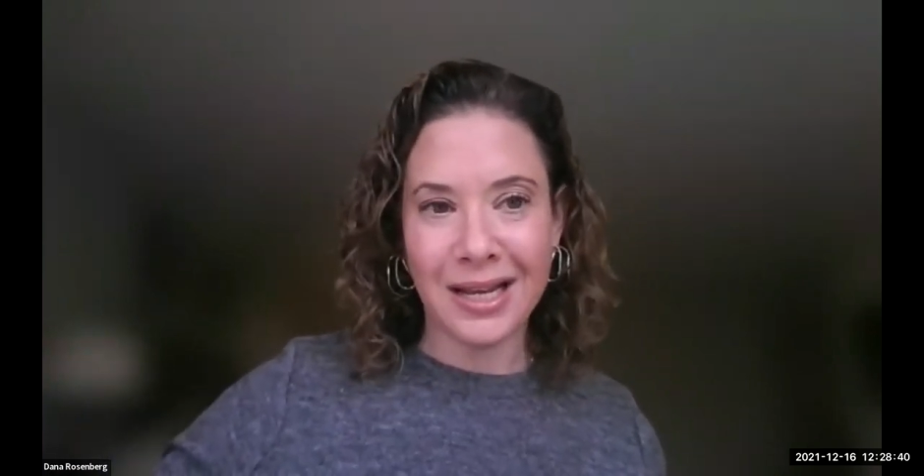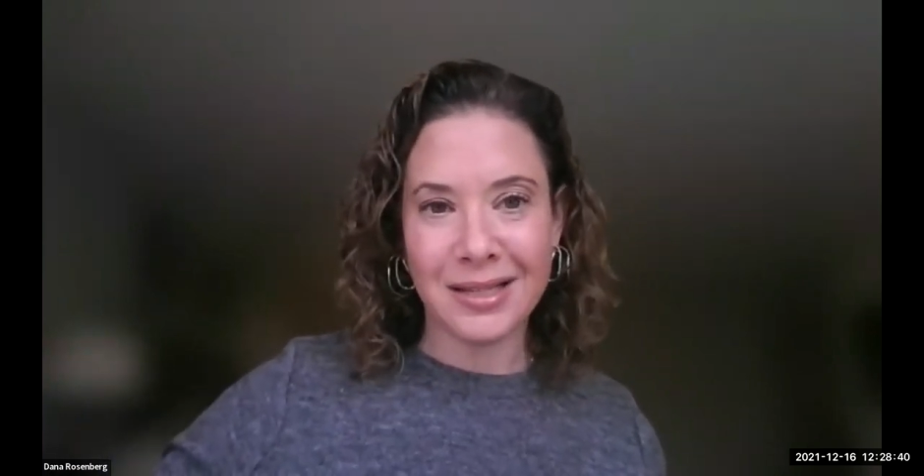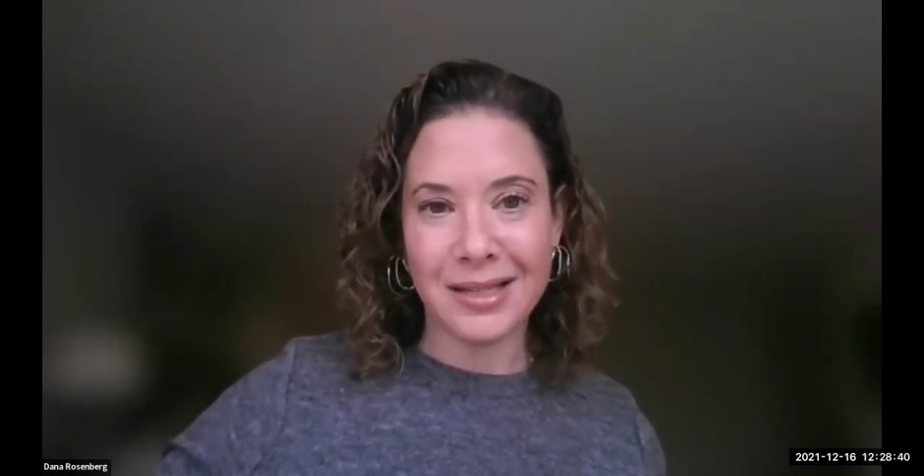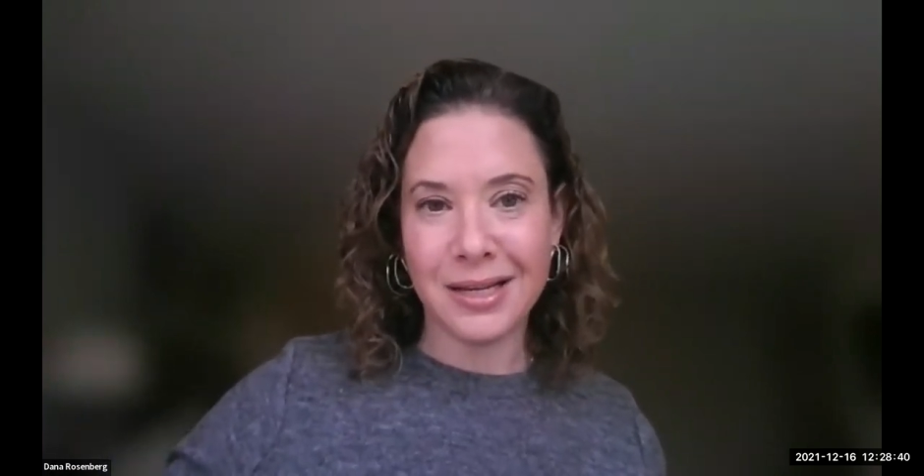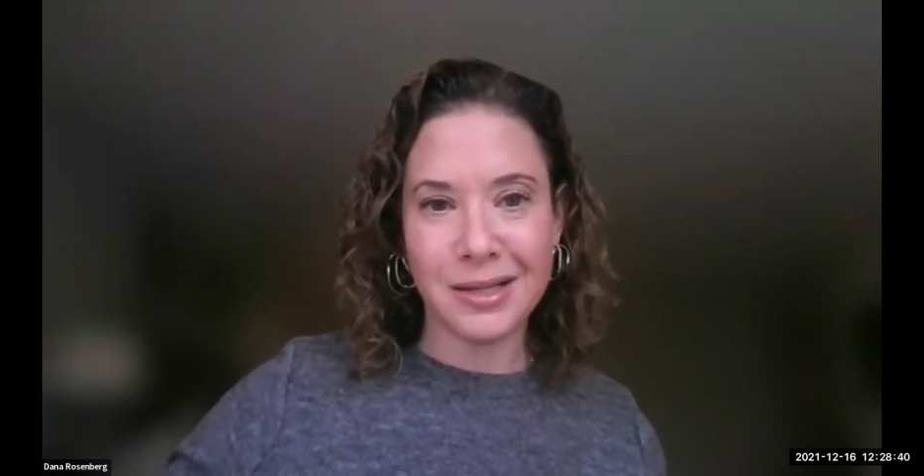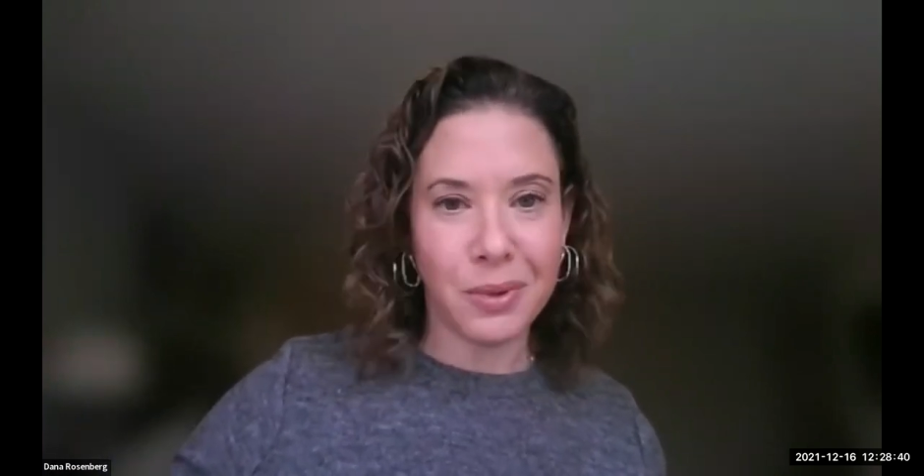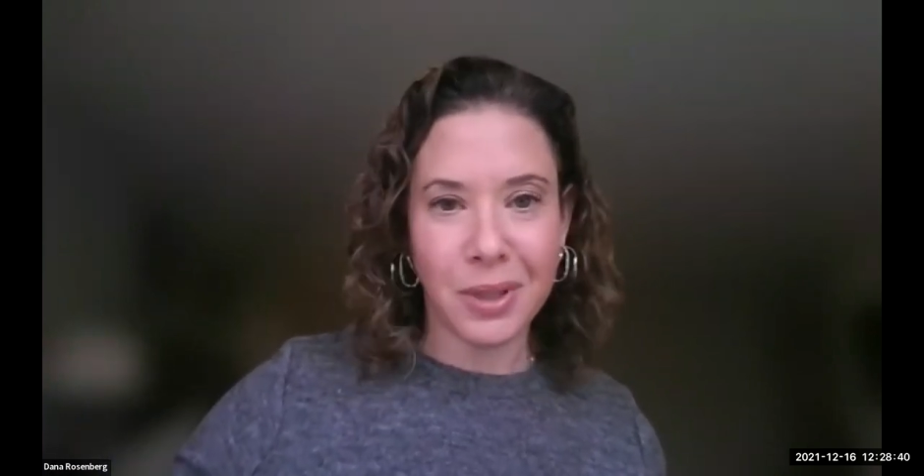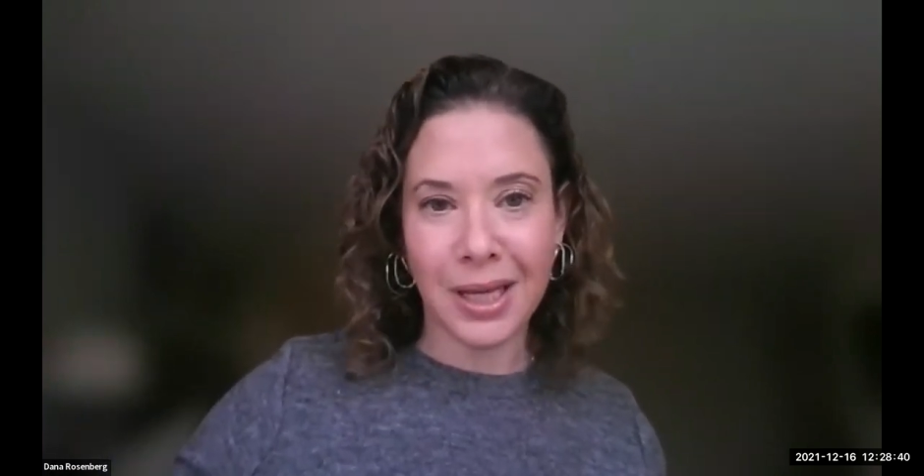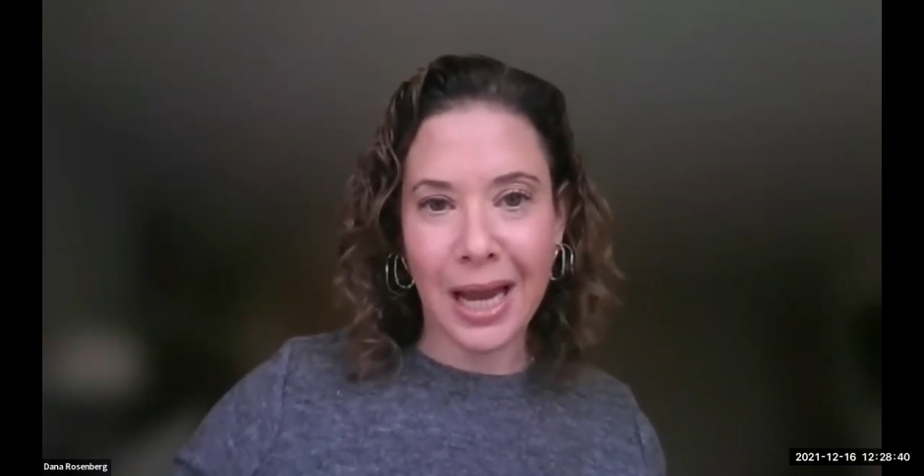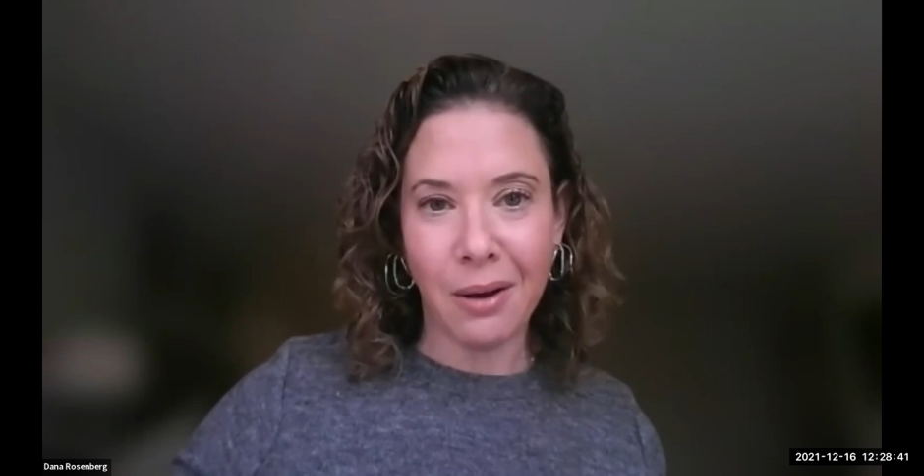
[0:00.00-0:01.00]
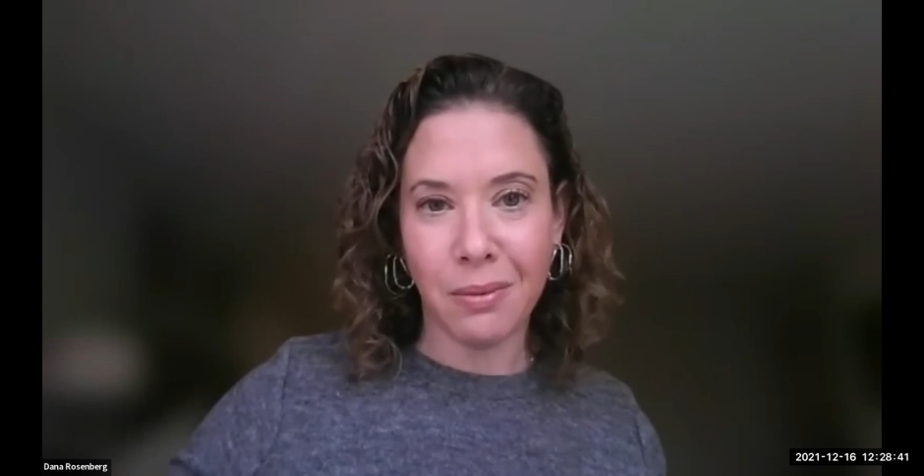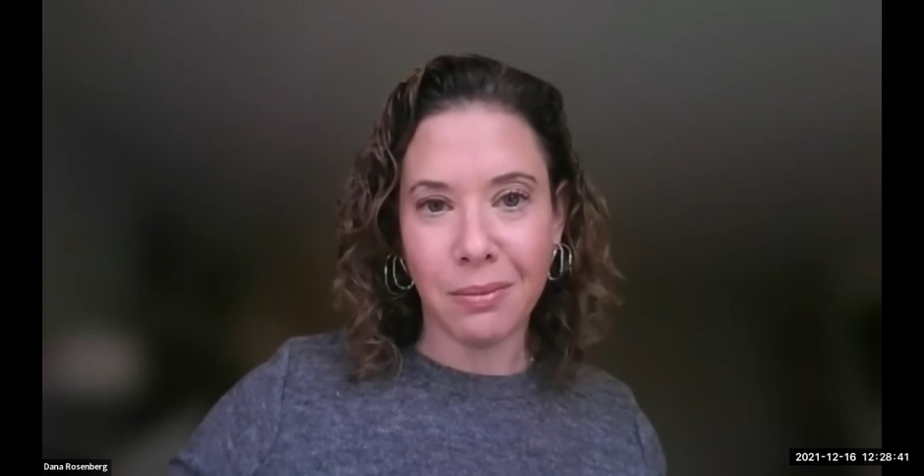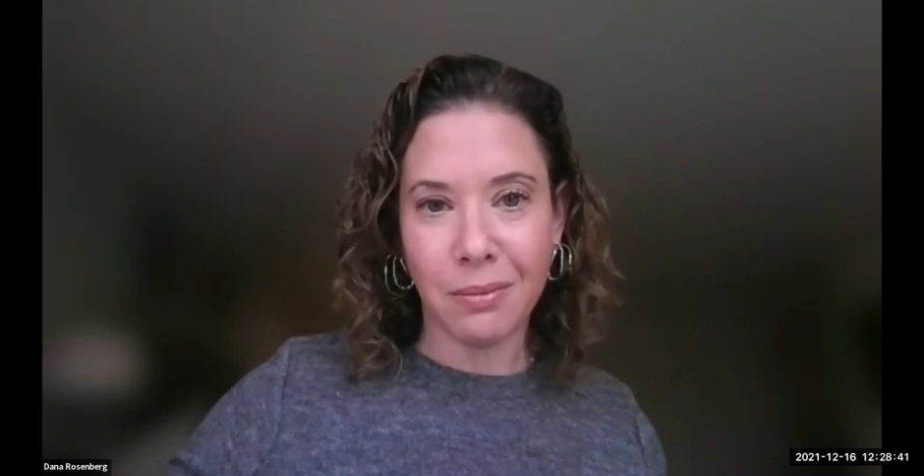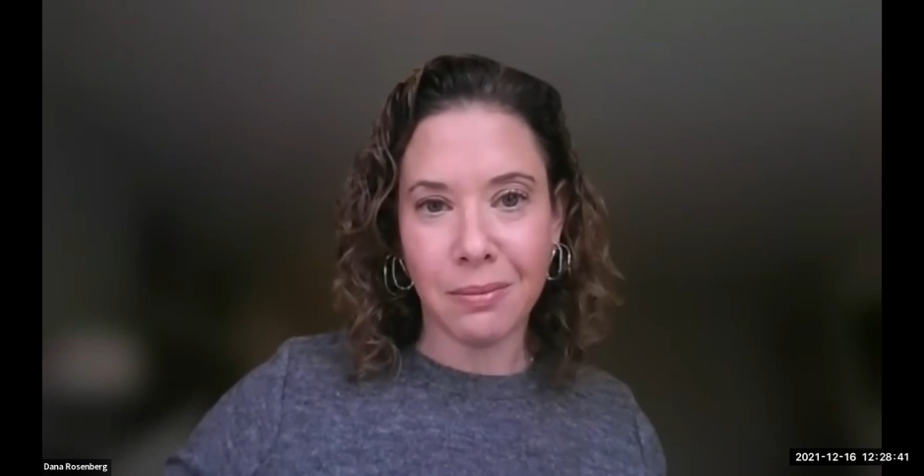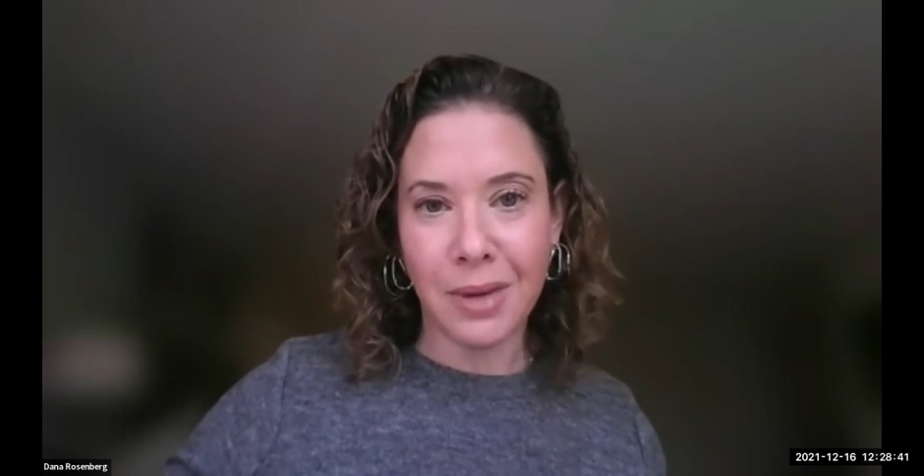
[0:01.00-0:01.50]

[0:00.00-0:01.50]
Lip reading: is really how